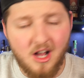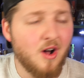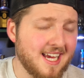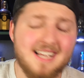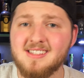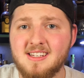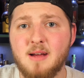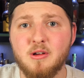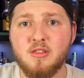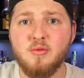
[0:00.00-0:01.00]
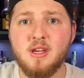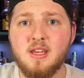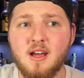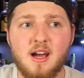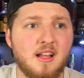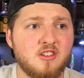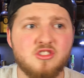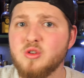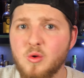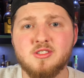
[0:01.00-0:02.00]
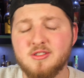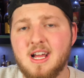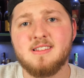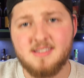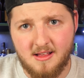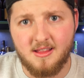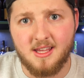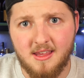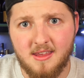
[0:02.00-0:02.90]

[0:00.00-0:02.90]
I guess, and number 3, stores are not selling it